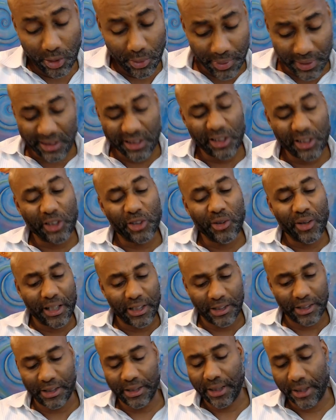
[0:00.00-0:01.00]
bit of
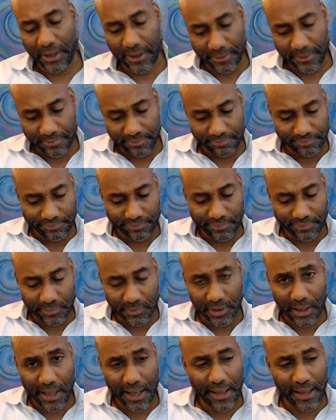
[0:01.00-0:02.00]
discretion here.
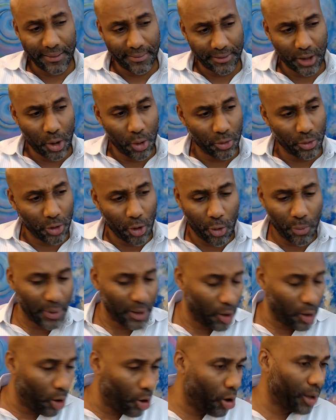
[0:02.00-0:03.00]
Okay, don't don't
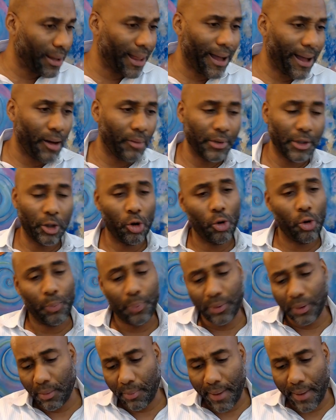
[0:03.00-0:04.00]
be all out in the
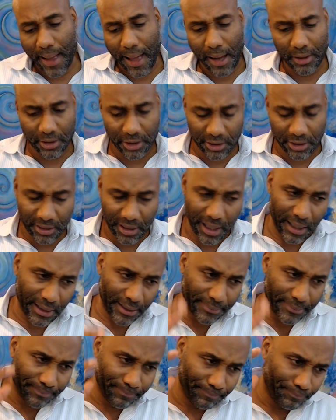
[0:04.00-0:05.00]
open about it. Just kind
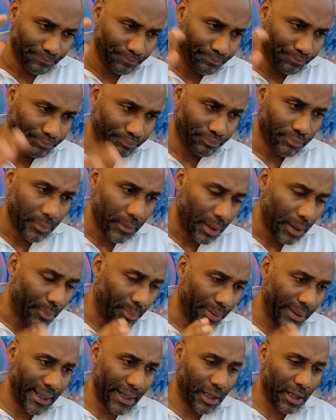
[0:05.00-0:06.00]
of
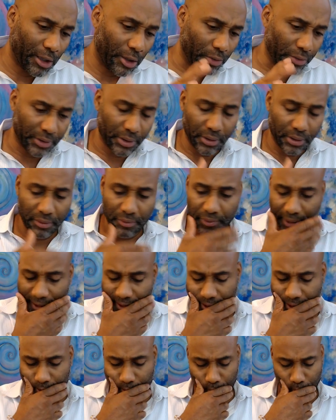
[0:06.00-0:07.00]
play it close to the
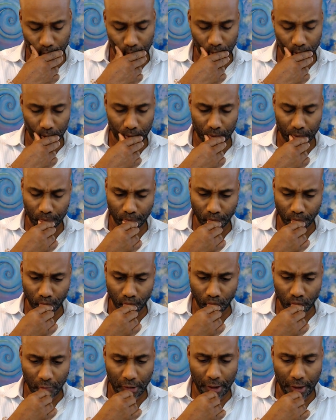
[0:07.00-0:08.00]
vest
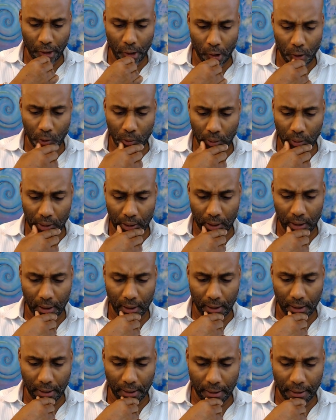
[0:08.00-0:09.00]
you know,
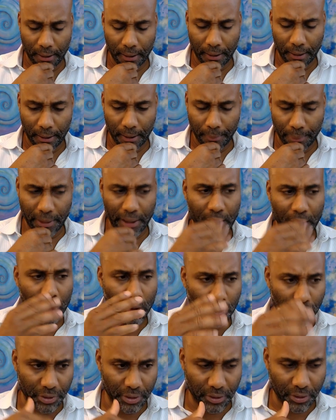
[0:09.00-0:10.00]
uh, play
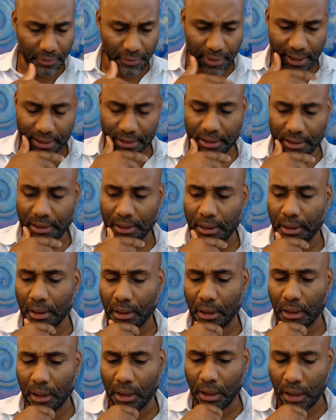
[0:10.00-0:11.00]
close to the vest,
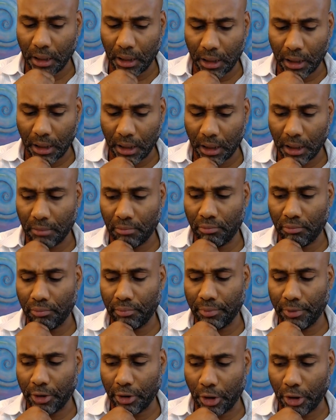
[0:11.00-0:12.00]
um,
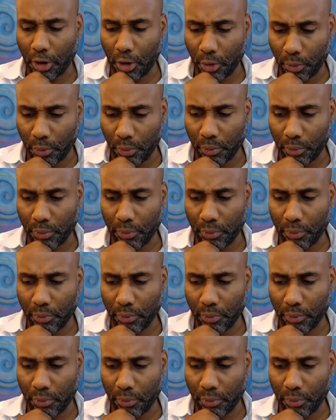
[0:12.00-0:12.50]
you know,